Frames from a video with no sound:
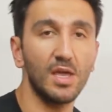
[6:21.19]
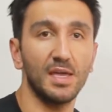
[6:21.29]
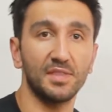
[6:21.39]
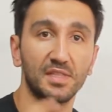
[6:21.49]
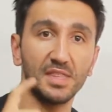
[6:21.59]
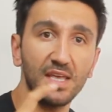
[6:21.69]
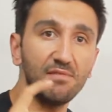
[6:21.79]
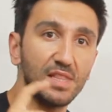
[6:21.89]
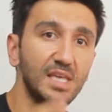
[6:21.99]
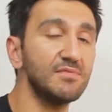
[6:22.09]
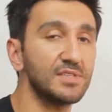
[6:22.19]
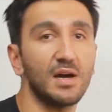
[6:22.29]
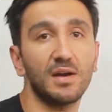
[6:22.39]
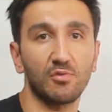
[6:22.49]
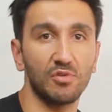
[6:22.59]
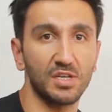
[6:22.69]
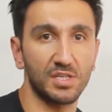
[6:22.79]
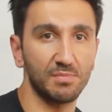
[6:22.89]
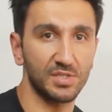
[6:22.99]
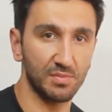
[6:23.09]
and the new leaves are going
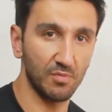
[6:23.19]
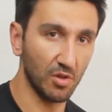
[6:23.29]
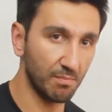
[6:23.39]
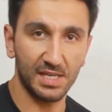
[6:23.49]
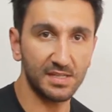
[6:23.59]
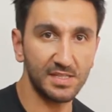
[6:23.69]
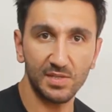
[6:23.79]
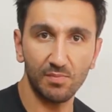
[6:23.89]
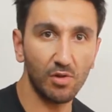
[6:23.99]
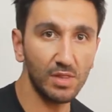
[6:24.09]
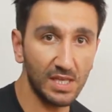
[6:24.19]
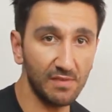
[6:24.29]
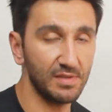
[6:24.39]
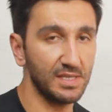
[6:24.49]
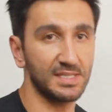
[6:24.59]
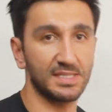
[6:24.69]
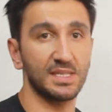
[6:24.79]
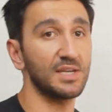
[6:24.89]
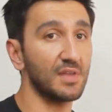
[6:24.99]
to be small. Getting small leaf is not